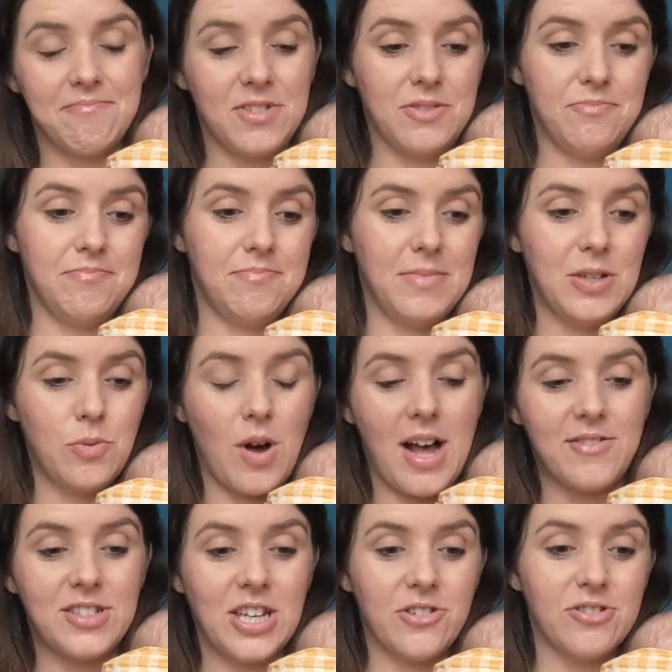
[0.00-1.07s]
the
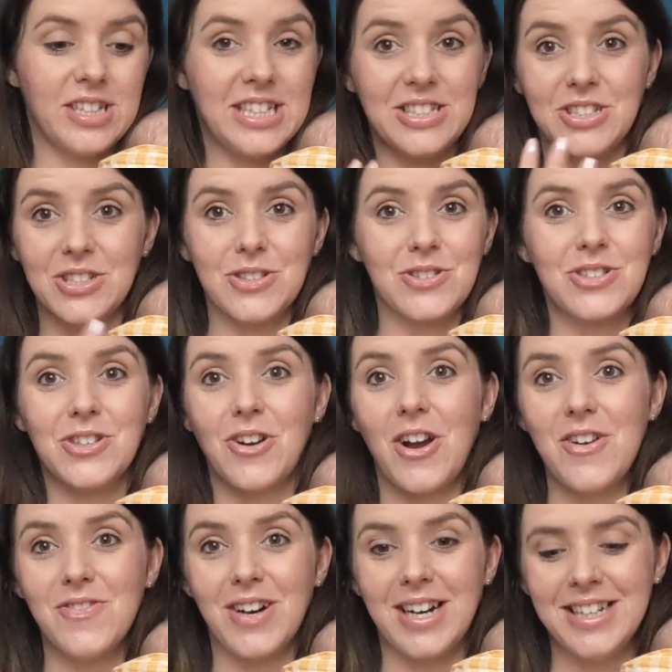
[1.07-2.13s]
midwife generally just looked her
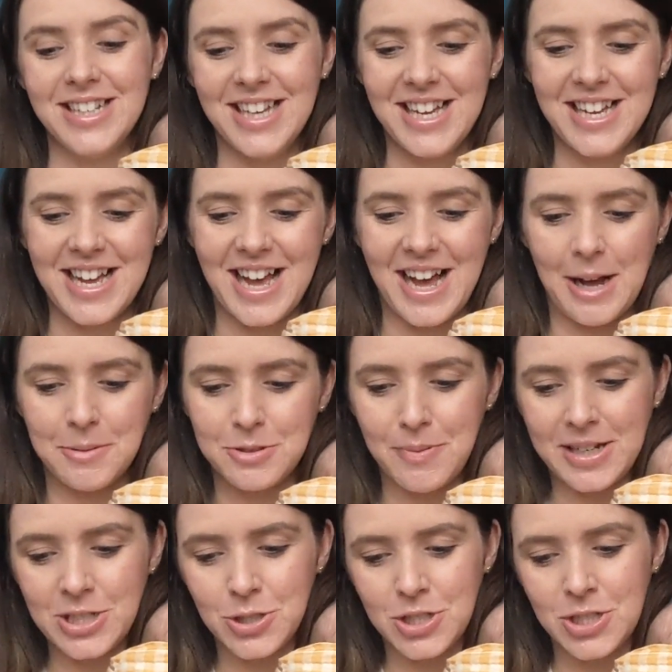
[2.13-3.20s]
over to
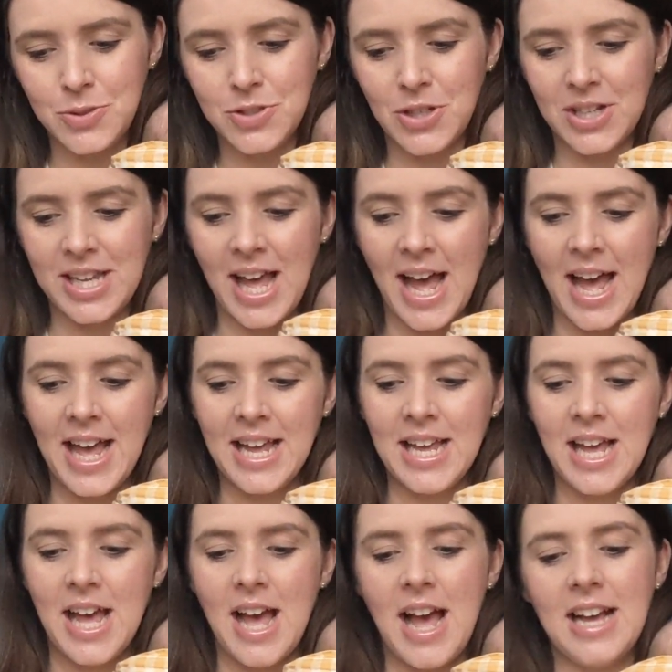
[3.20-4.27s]
make sure she was
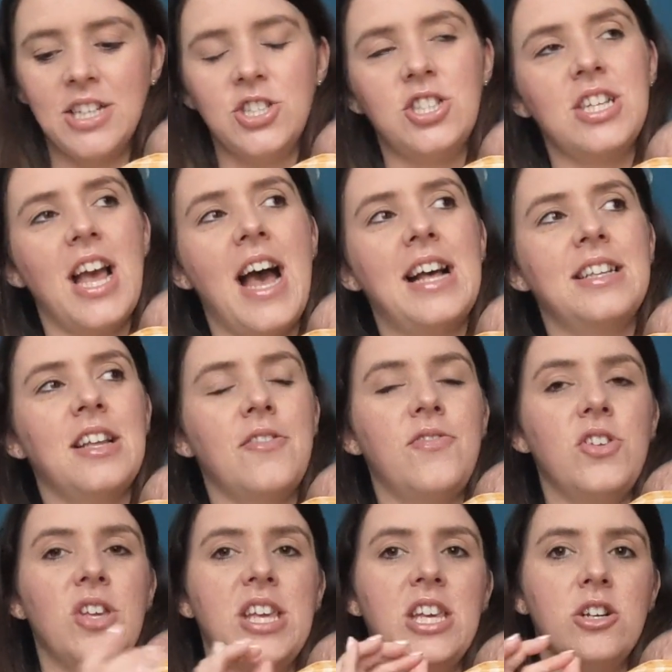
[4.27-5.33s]
okay, and she had a
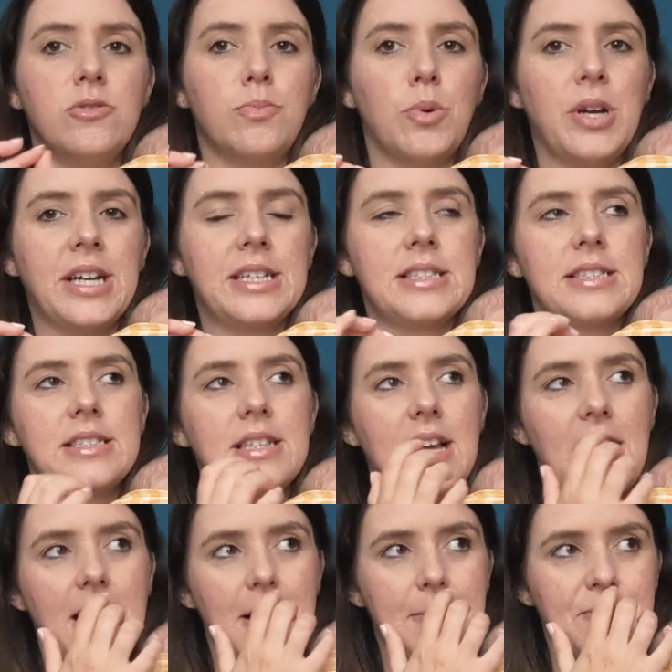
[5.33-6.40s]
few heel pricks
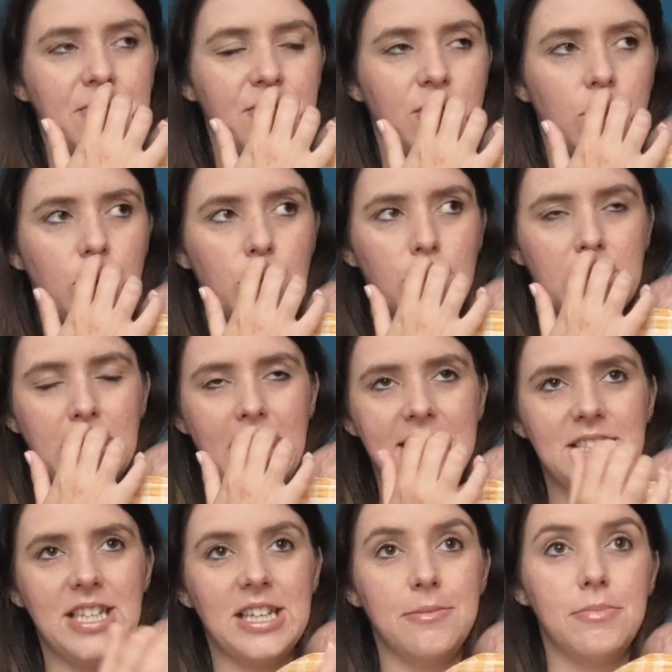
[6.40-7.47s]
for
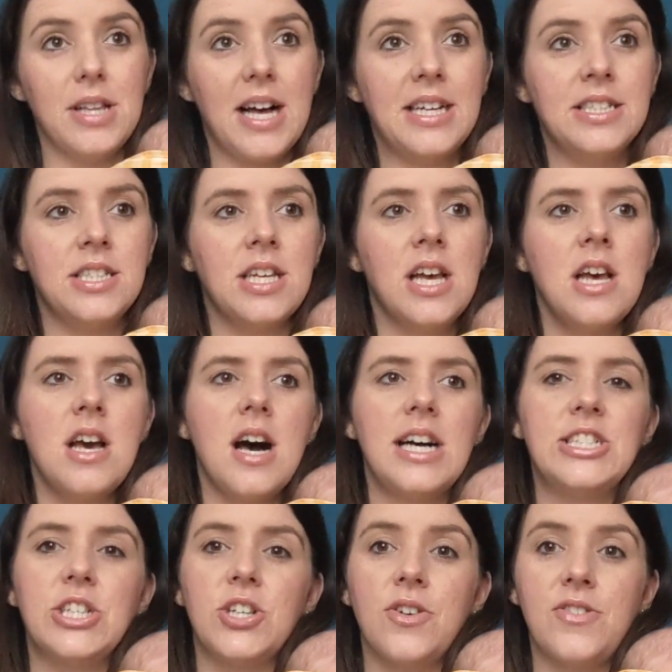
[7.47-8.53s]
collecting blood. I
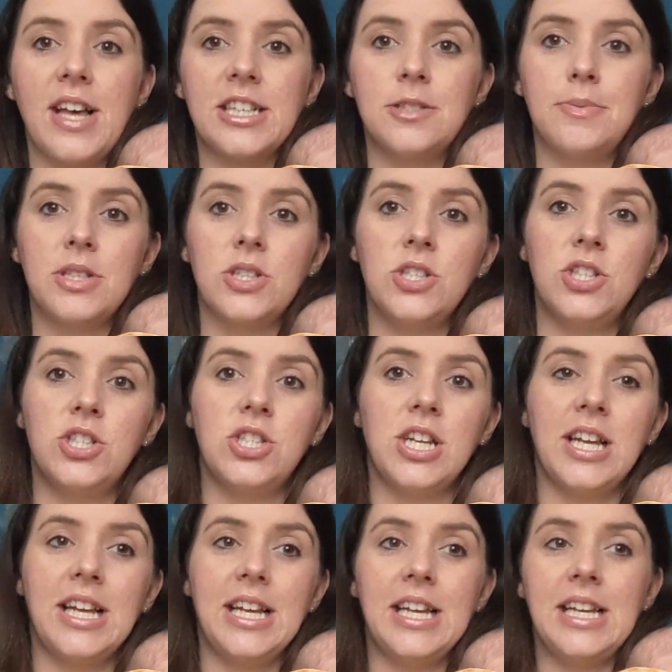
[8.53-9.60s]
don't know if that's because
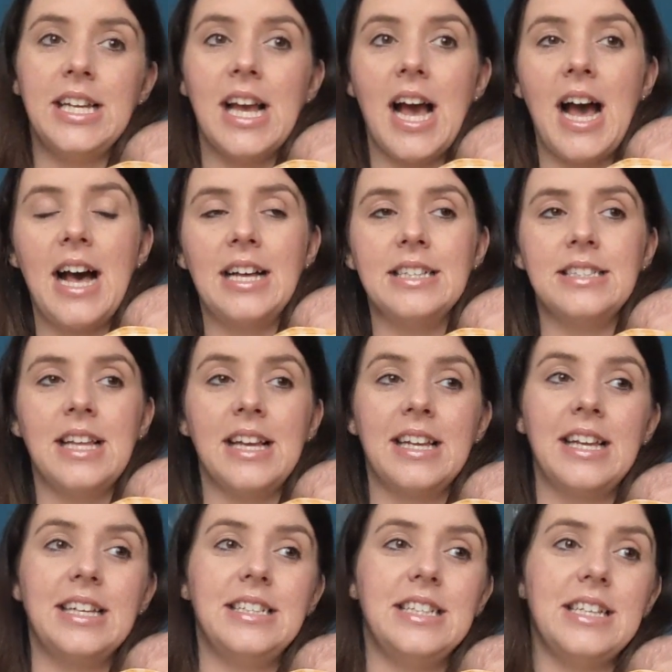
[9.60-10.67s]
she has a
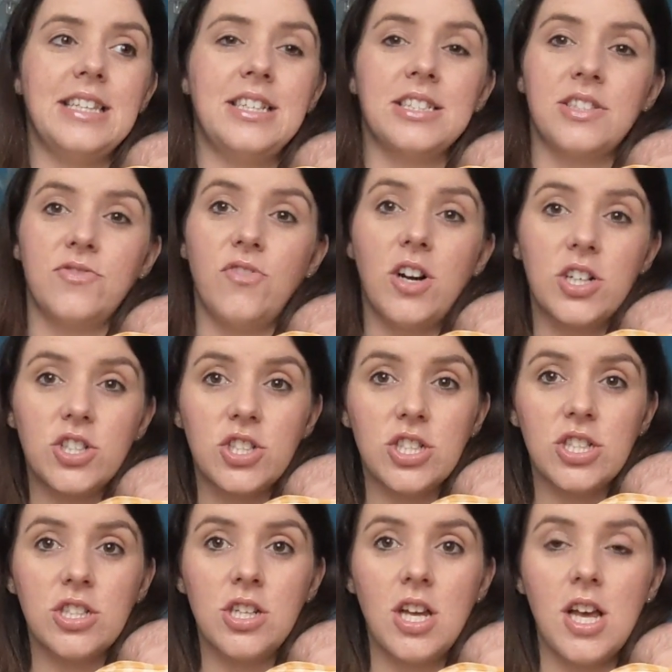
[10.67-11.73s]
kidney that doesn't
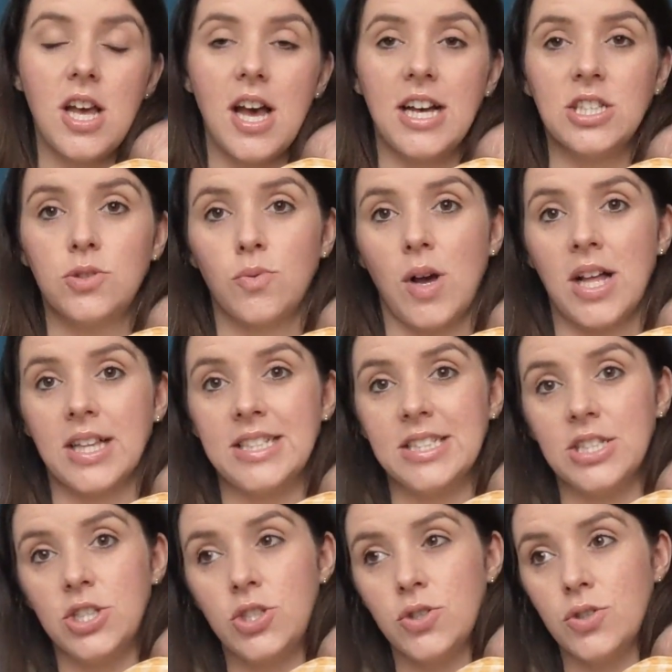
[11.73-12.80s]
function as well as
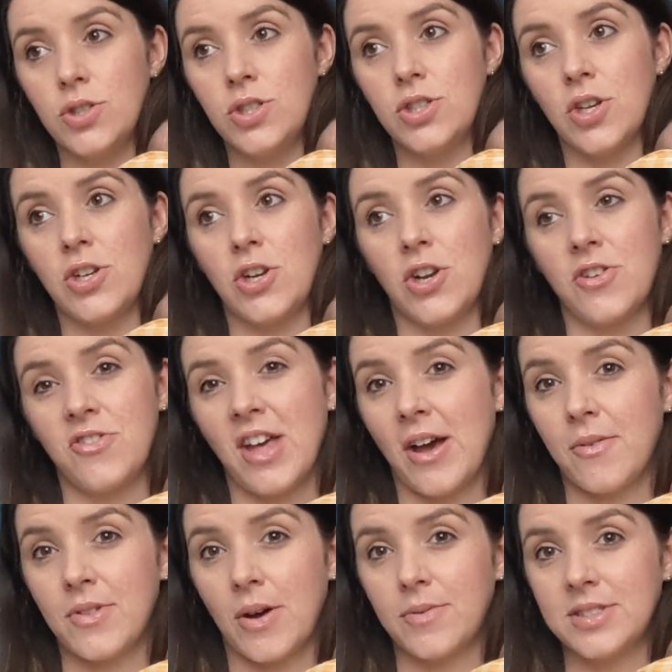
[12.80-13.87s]
it should, so I don't know if
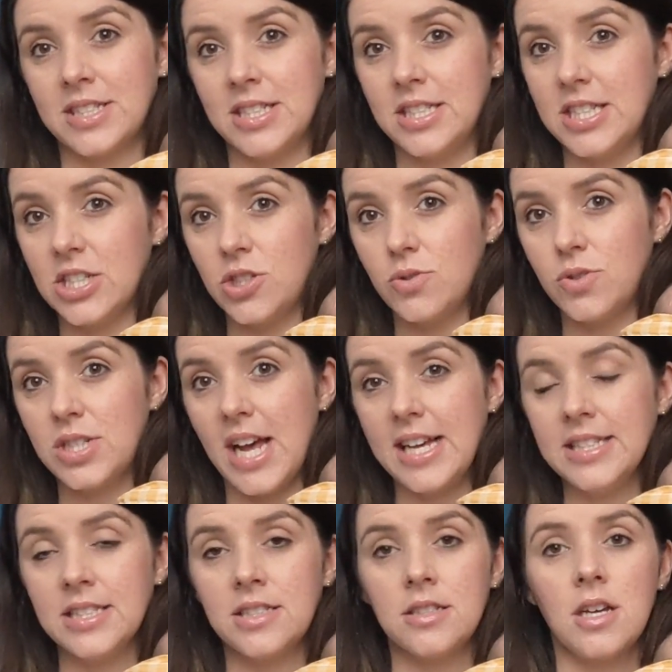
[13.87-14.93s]
that was an additional
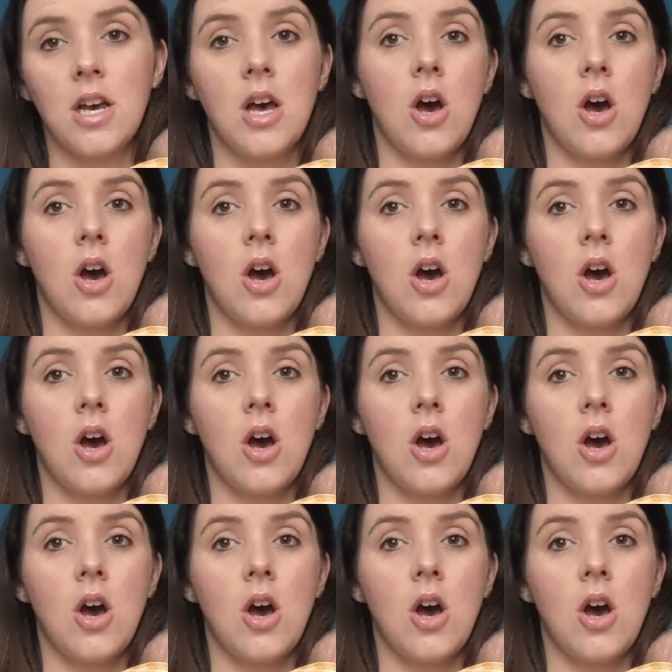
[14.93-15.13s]
test